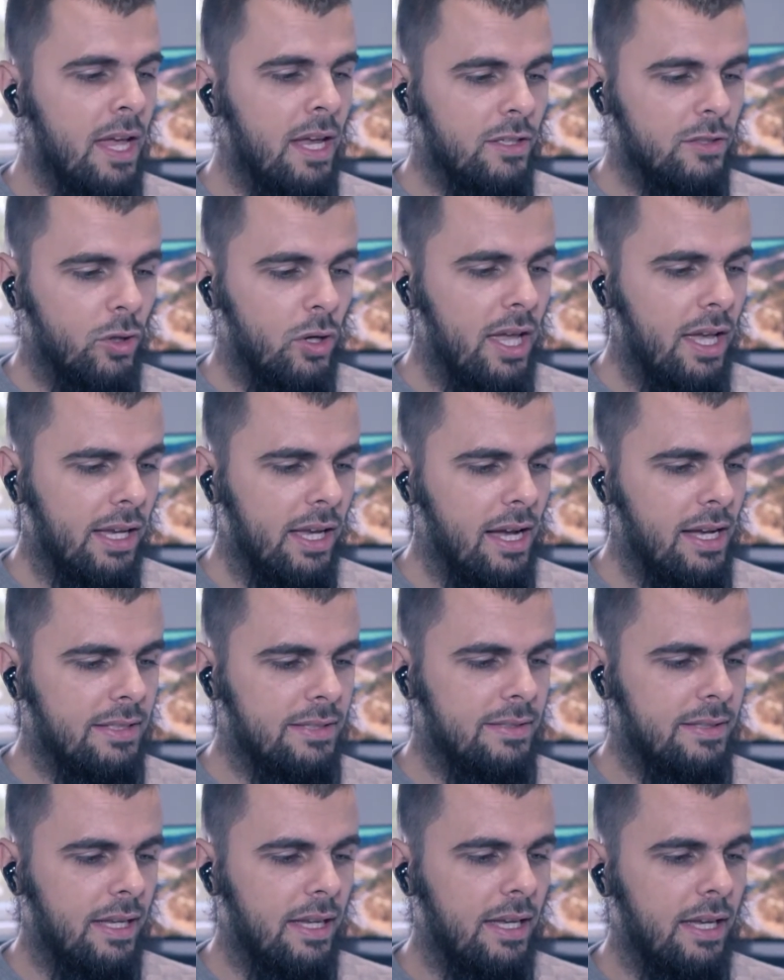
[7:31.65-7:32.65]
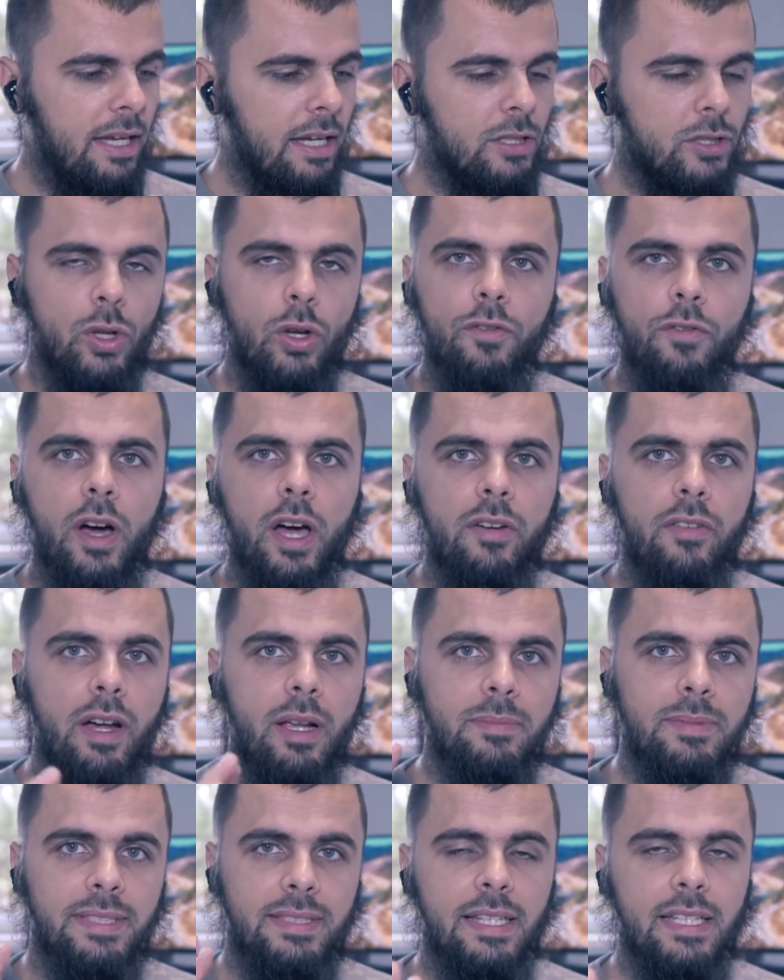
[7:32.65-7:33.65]
So yeah, guys, so far
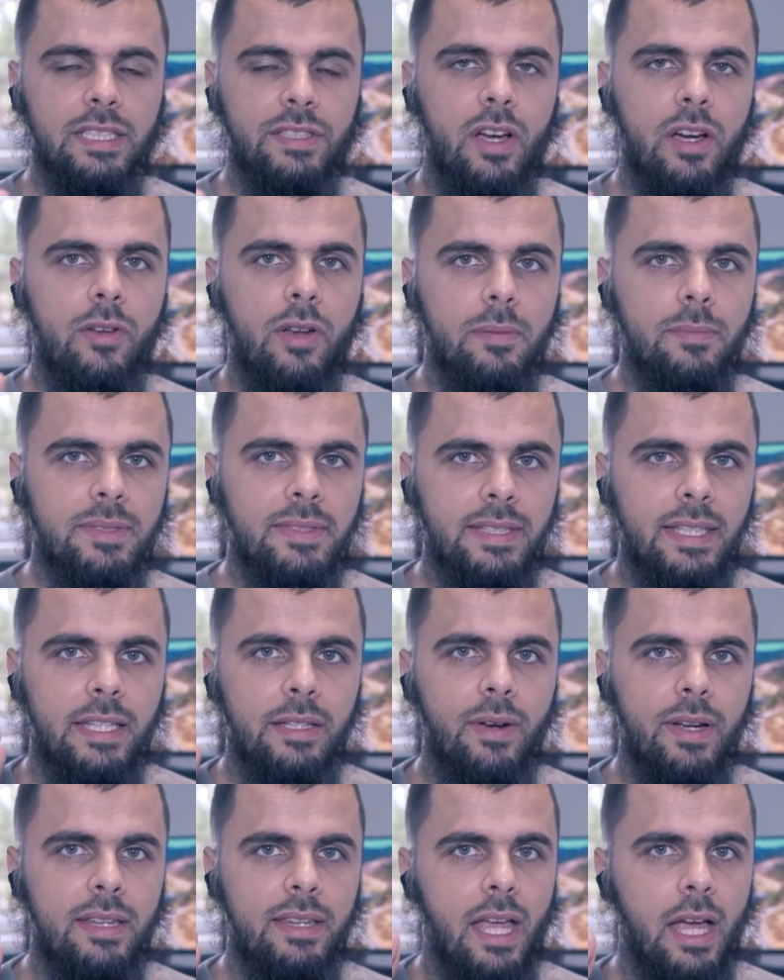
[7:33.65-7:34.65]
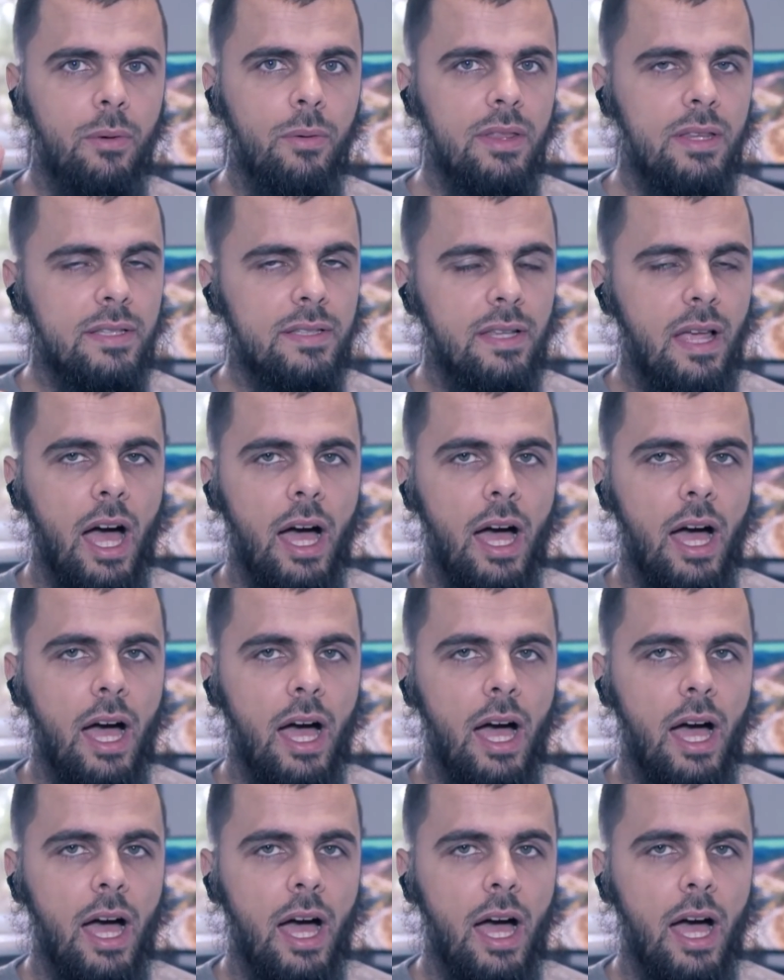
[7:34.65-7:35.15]
I'm satisfied what I'm seeing right now with this